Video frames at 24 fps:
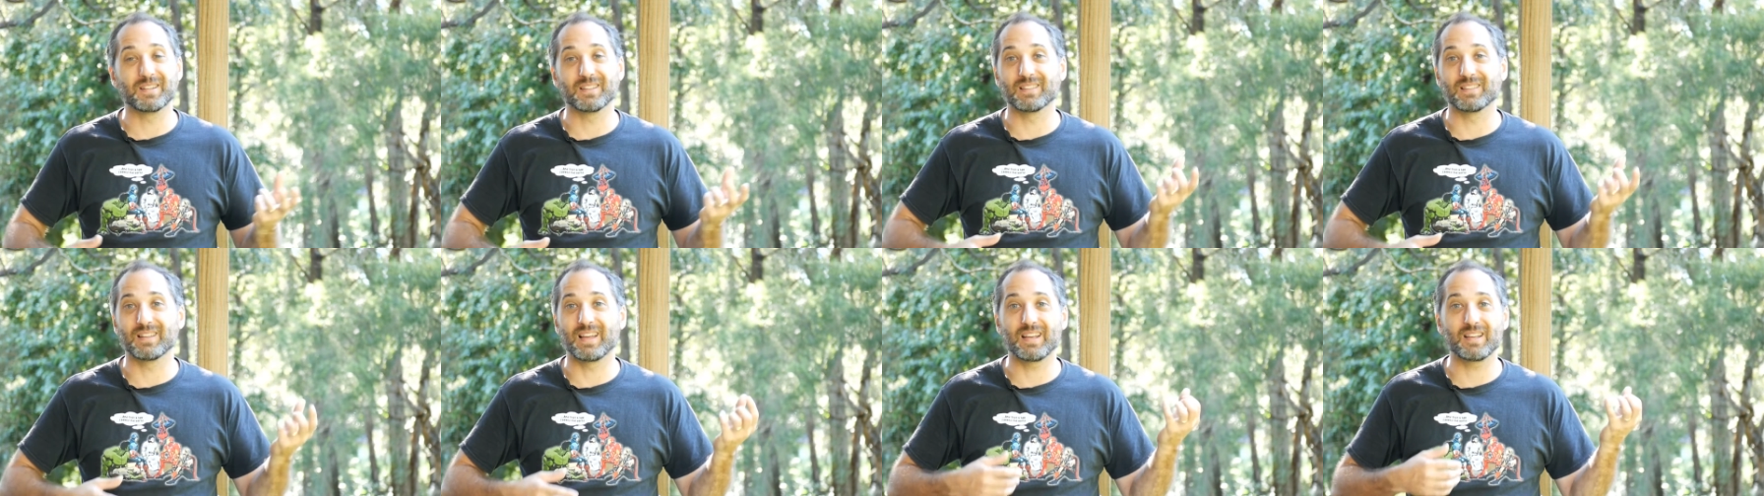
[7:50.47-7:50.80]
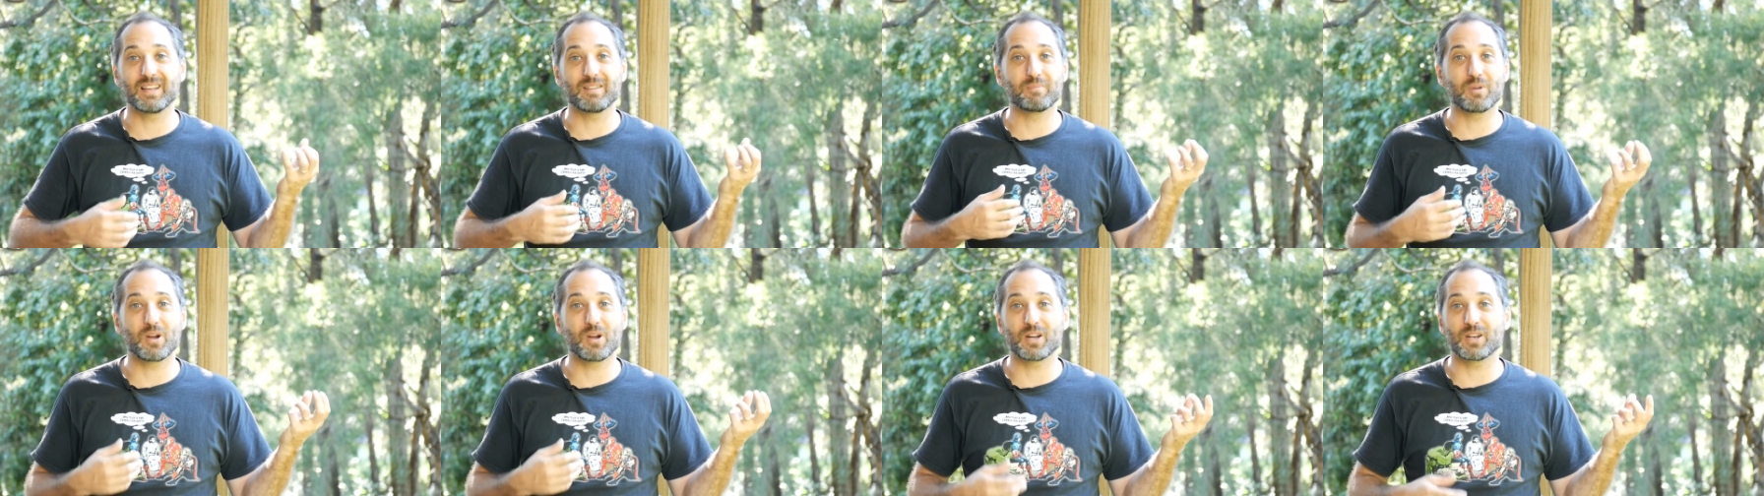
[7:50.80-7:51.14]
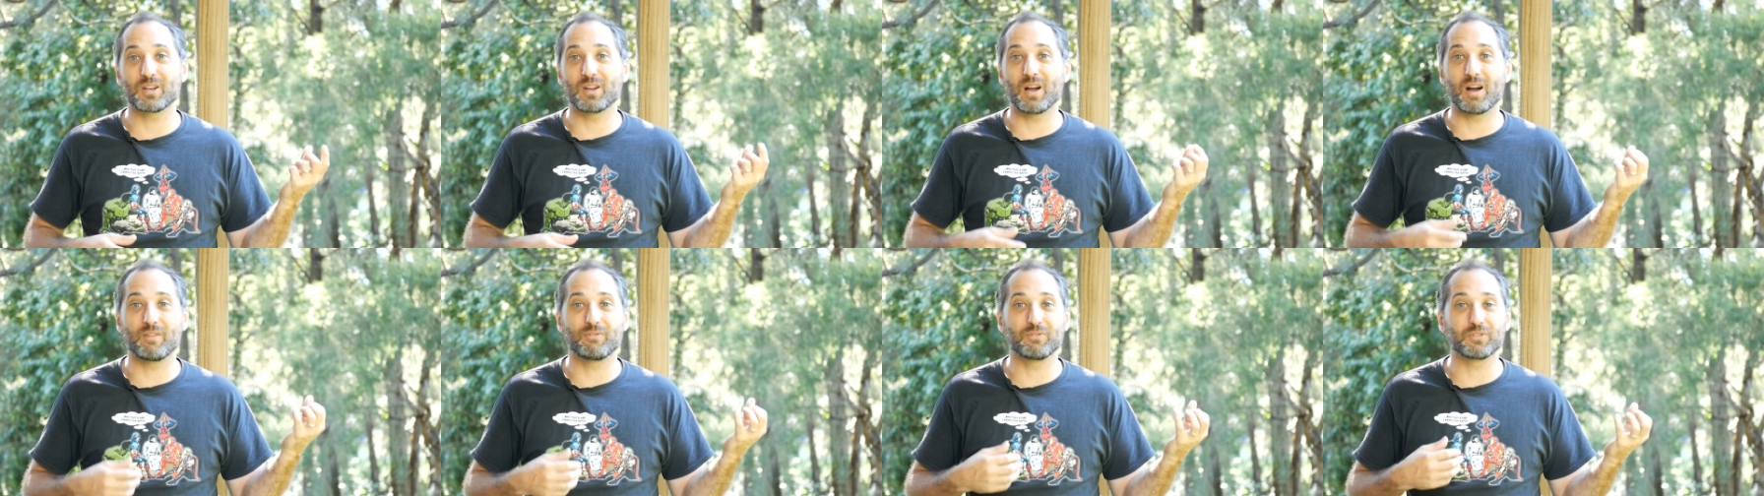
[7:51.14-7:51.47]
like Mark
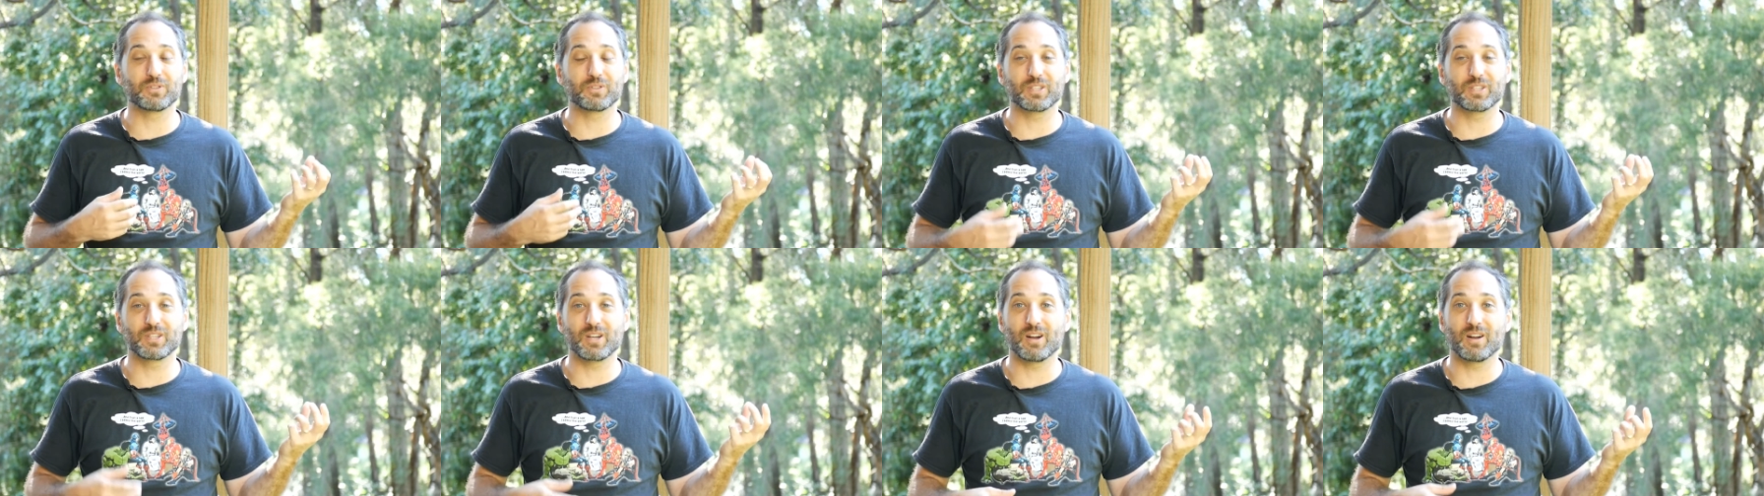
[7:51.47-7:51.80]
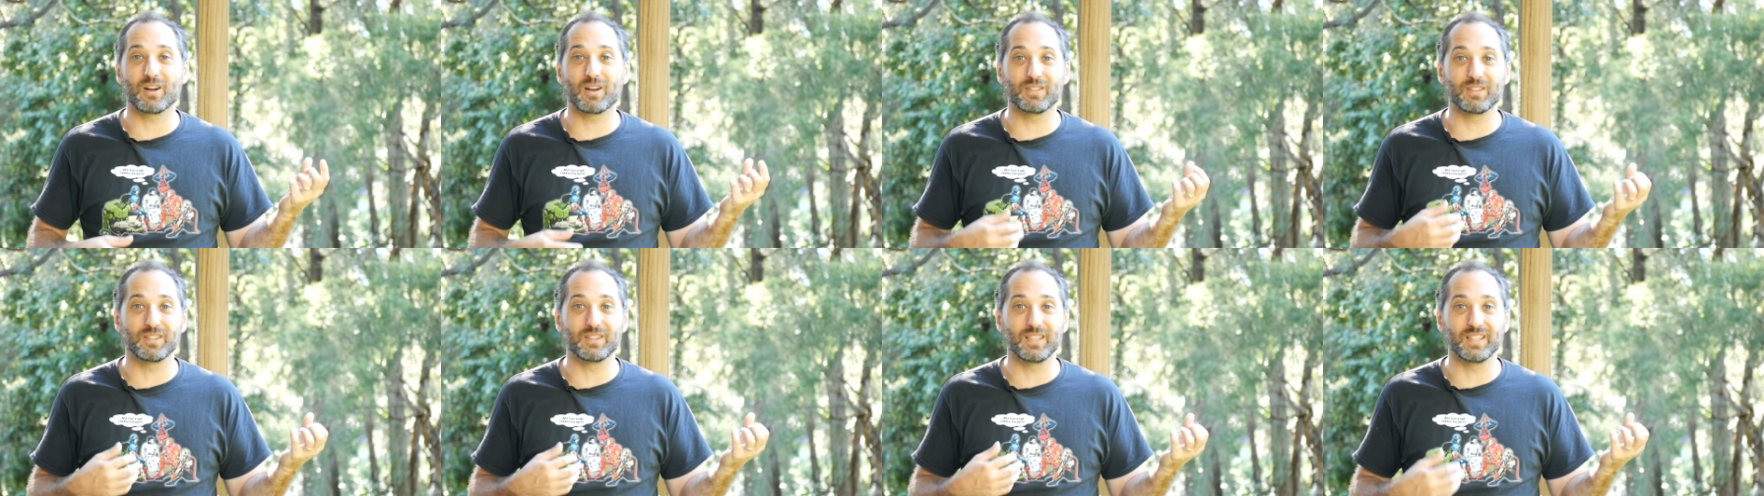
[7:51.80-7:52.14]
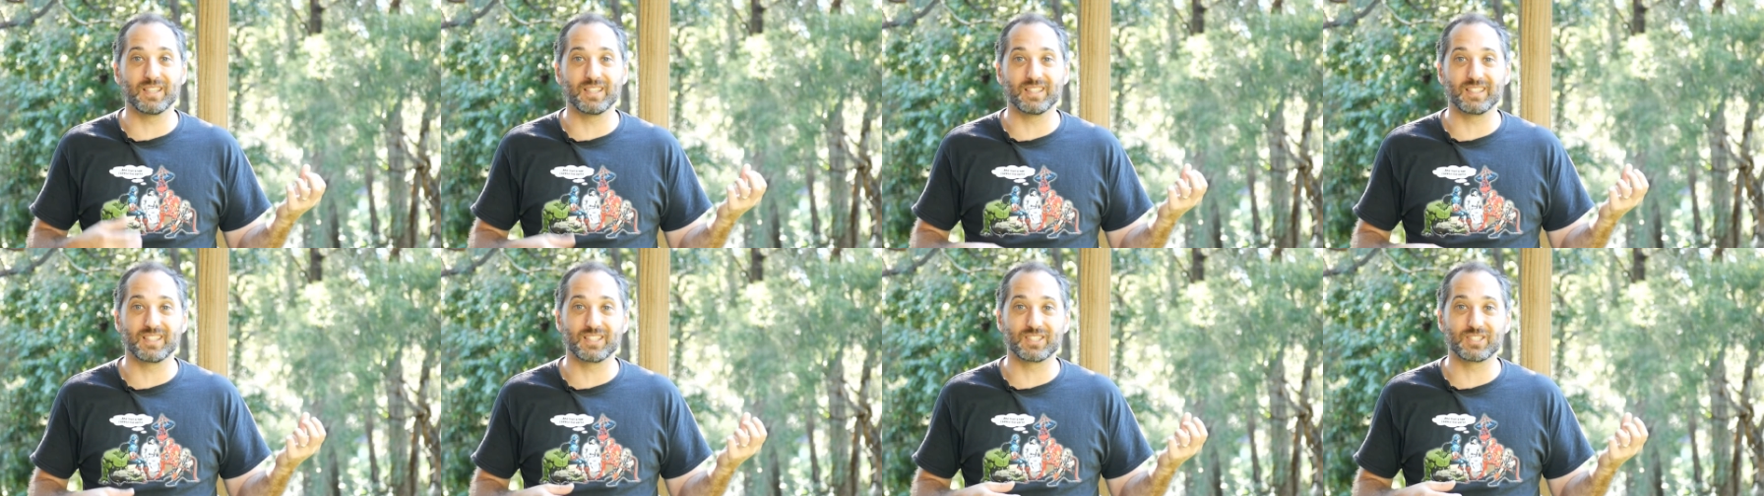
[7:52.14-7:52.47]
Knopfler, the
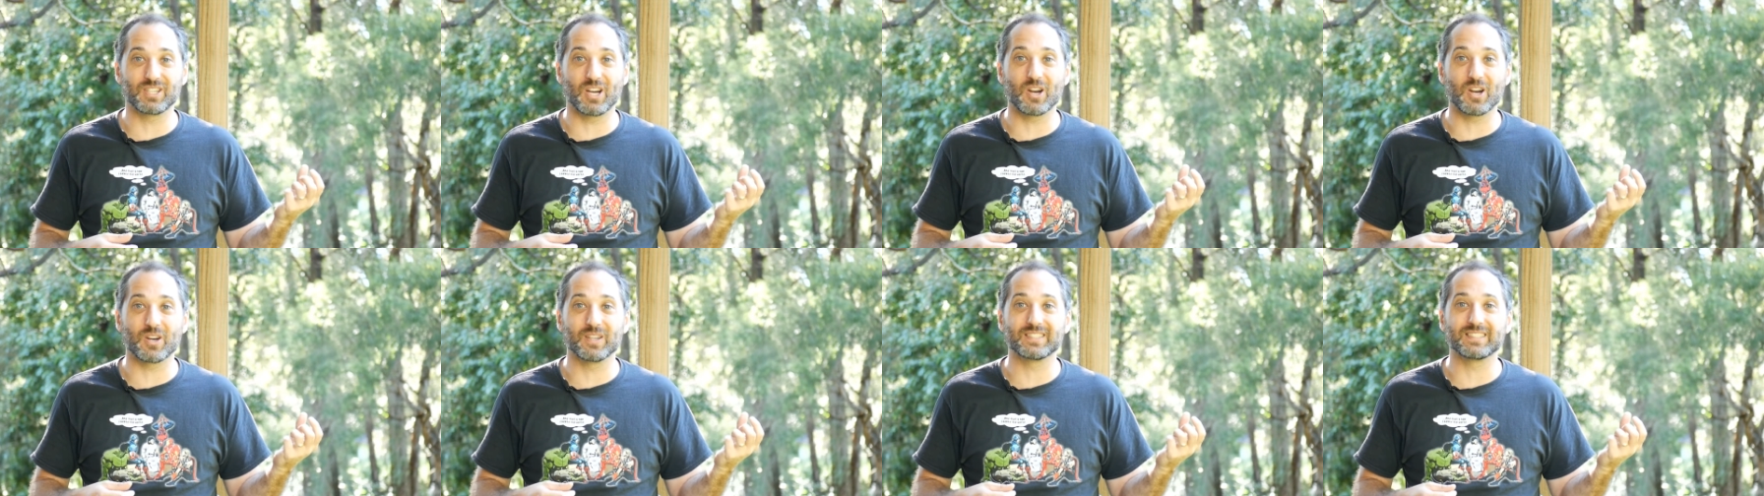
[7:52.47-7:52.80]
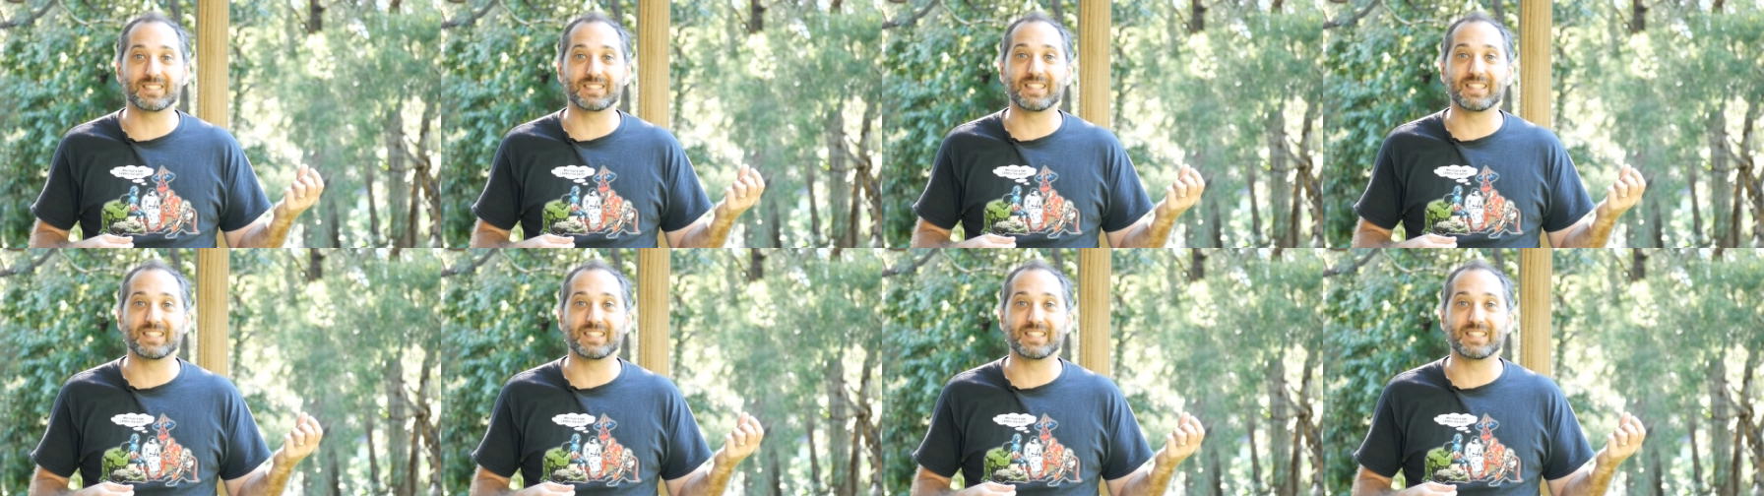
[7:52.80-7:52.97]
guitarist,